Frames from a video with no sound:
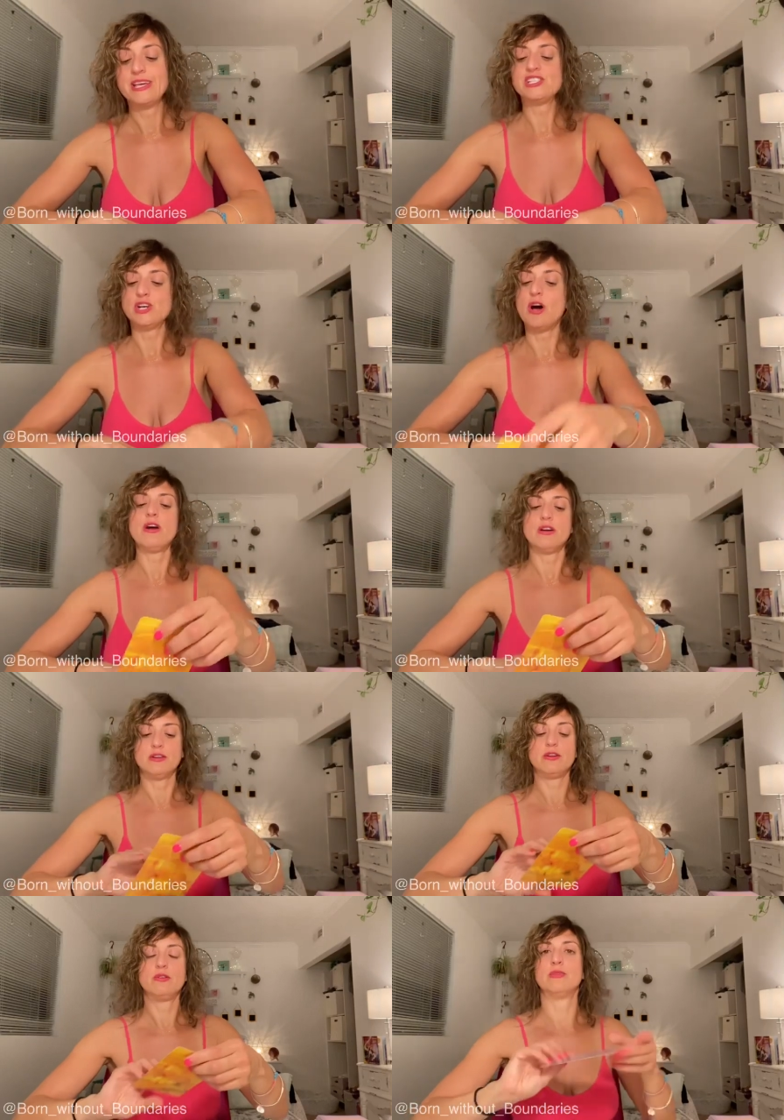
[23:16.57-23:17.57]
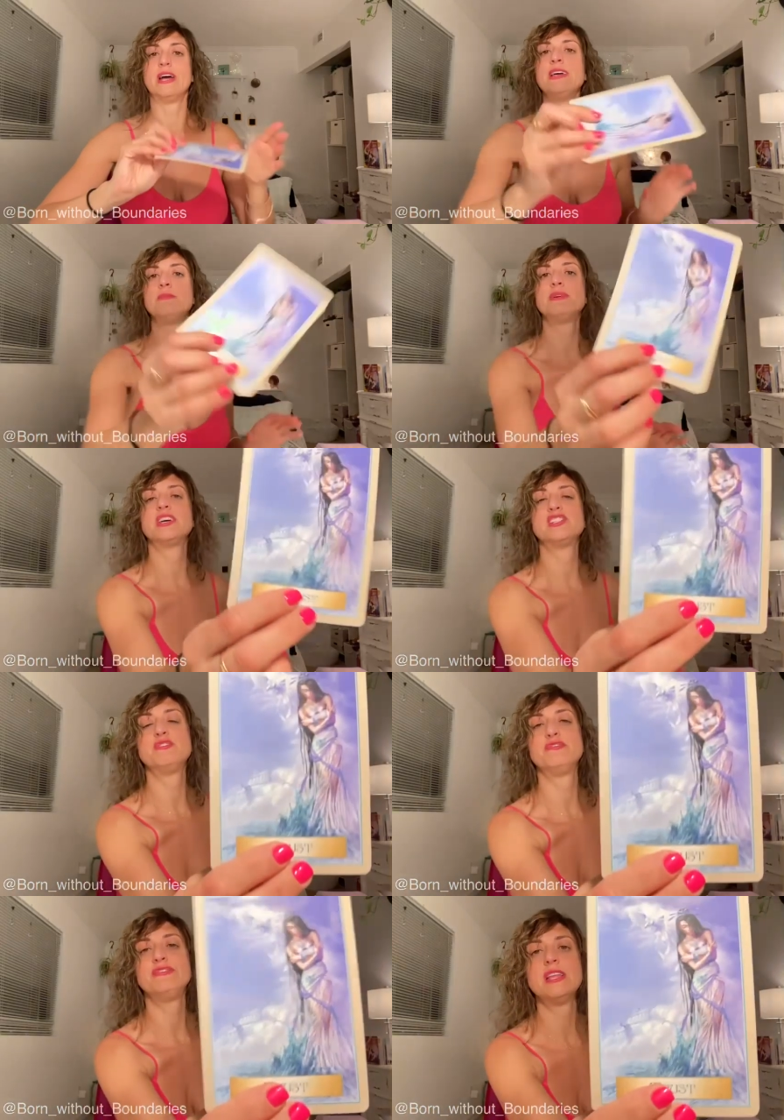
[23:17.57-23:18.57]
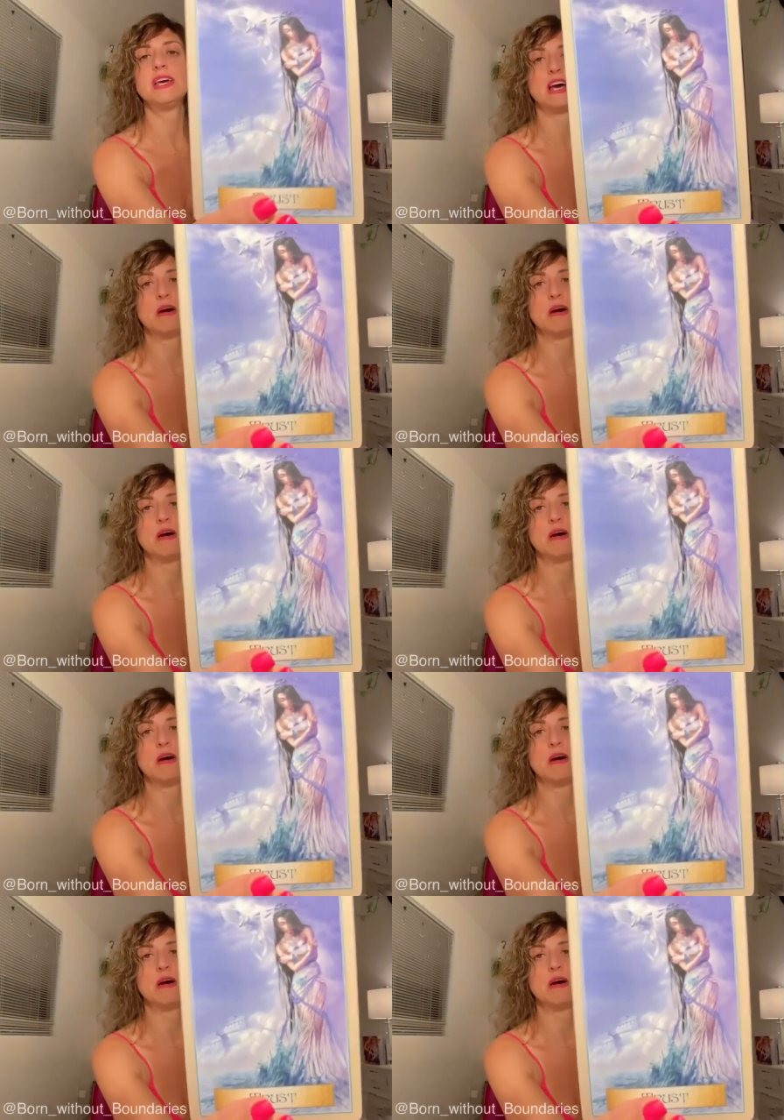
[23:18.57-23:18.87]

It's hard, right? Because you feel like,